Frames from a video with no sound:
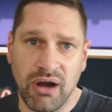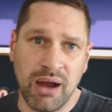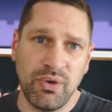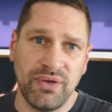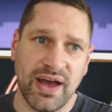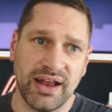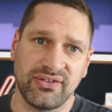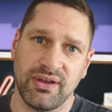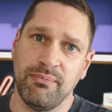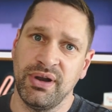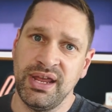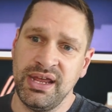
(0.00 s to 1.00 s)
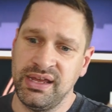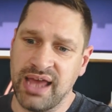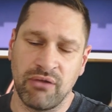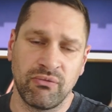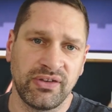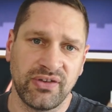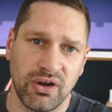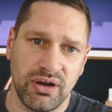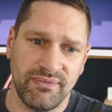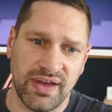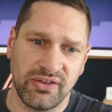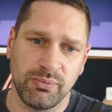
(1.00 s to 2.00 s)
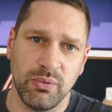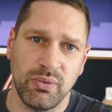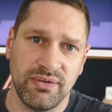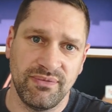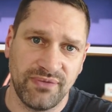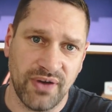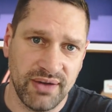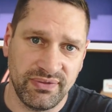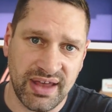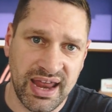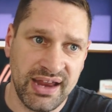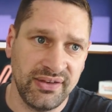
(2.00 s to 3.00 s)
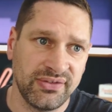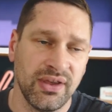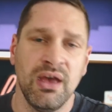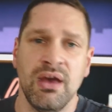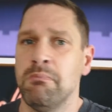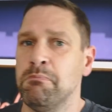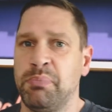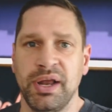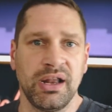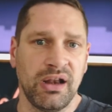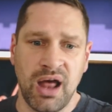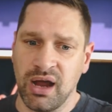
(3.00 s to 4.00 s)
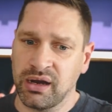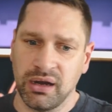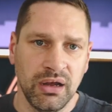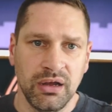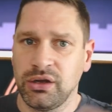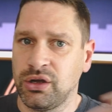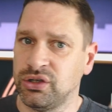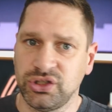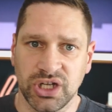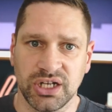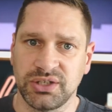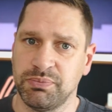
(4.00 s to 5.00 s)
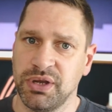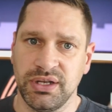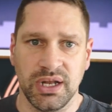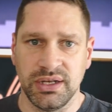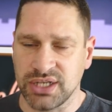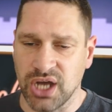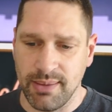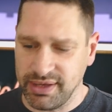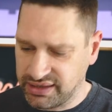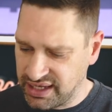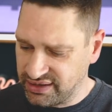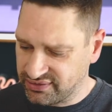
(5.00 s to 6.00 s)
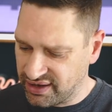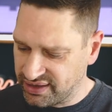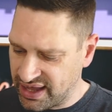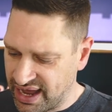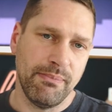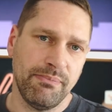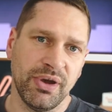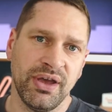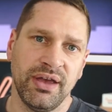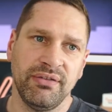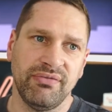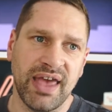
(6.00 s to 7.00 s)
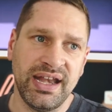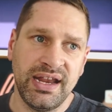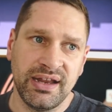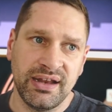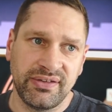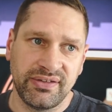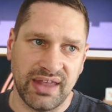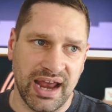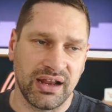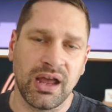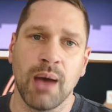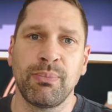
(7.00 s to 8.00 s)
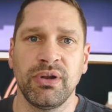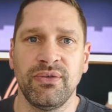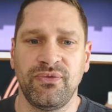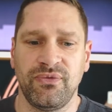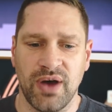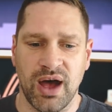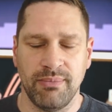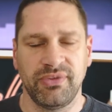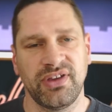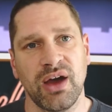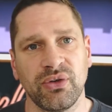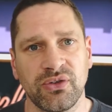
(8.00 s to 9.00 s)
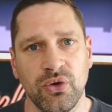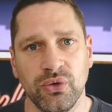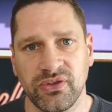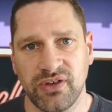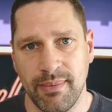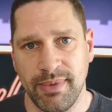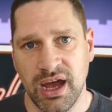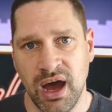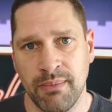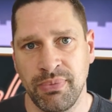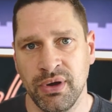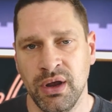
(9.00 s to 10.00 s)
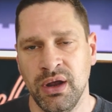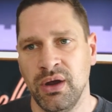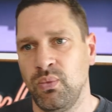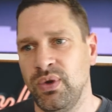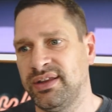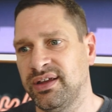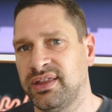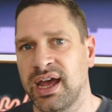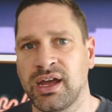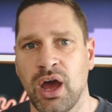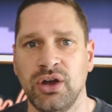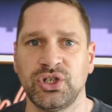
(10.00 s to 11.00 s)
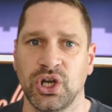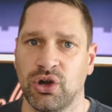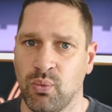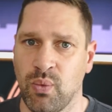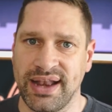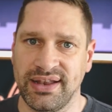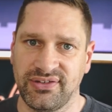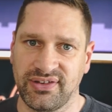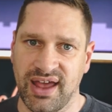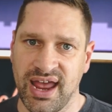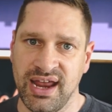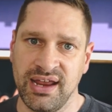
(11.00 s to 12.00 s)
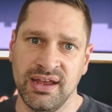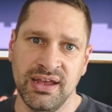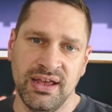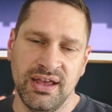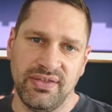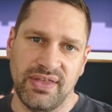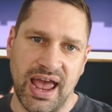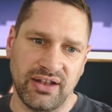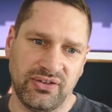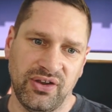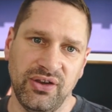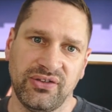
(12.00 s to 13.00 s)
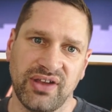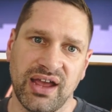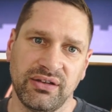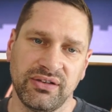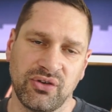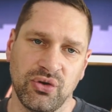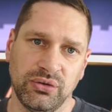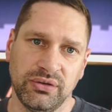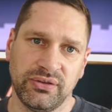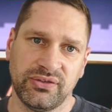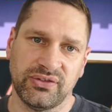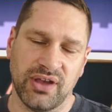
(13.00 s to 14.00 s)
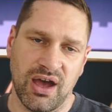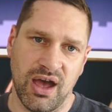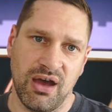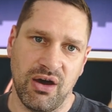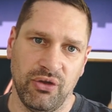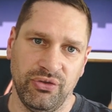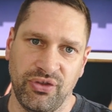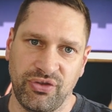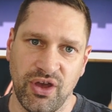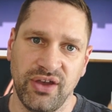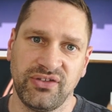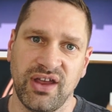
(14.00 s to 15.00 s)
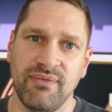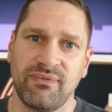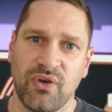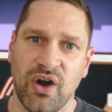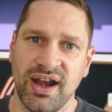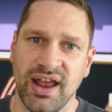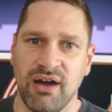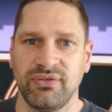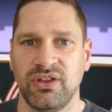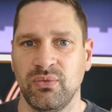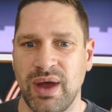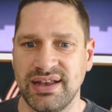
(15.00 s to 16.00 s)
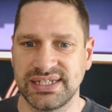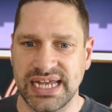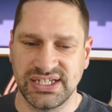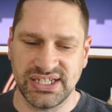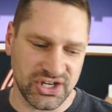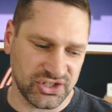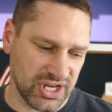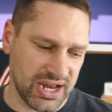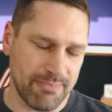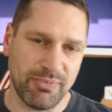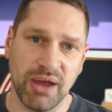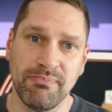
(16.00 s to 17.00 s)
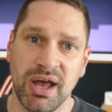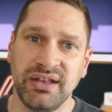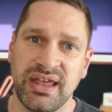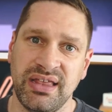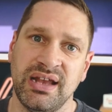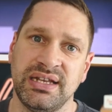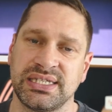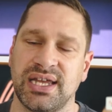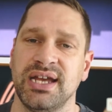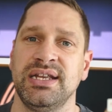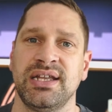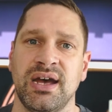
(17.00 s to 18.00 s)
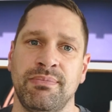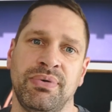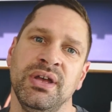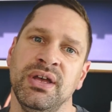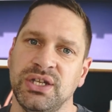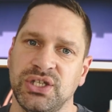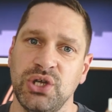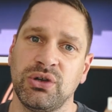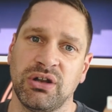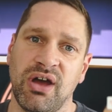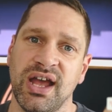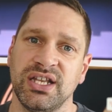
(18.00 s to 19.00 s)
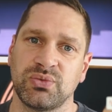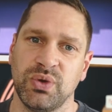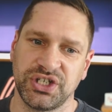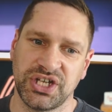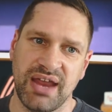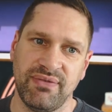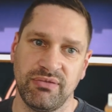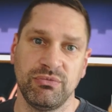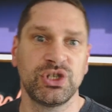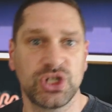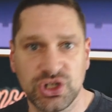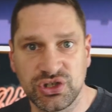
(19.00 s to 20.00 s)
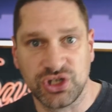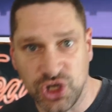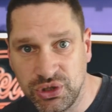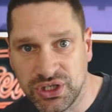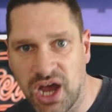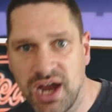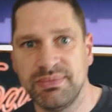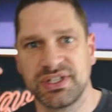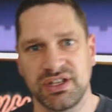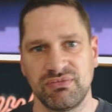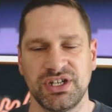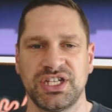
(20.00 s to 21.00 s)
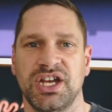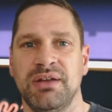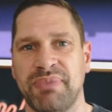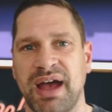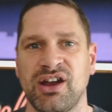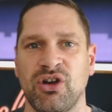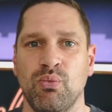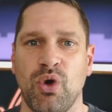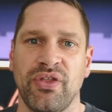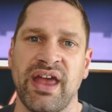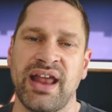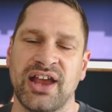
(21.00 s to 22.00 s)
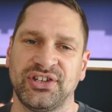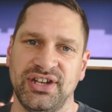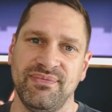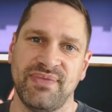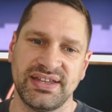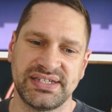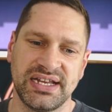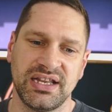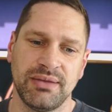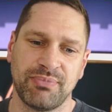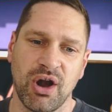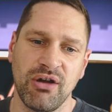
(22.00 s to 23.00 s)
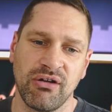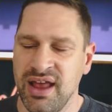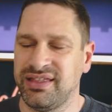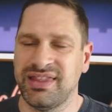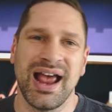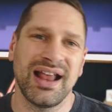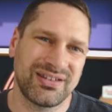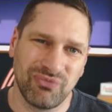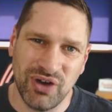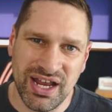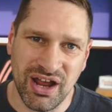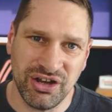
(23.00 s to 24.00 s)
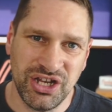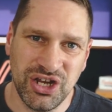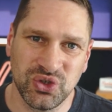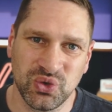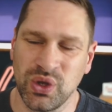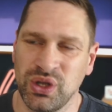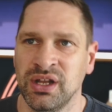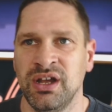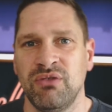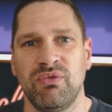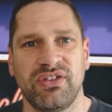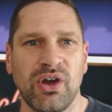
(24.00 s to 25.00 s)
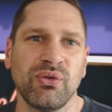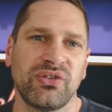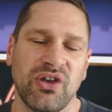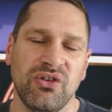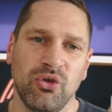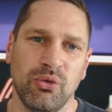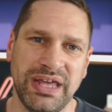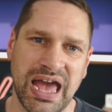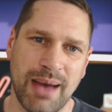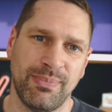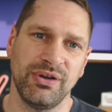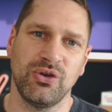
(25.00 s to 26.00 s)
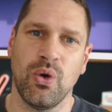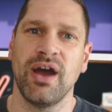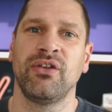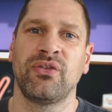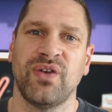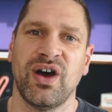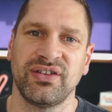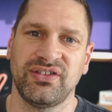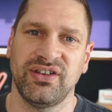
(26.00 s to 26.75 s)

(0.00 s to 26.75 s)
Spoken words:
we've had somebody get a return on investment within 5 days. Bit of luck, good judgment and timing, things like that. But they had a couple of sales calls coming up. We did their coaching on a Wednesday. They had 2 sales calls on the Thursday and Friday after the Wednesday session. And then by Monday, they'd signed up 2 clients, which gave them 2 times the return back on what they'd actually invested in the program. That's really unusual. Results don't normally happen quite as fast as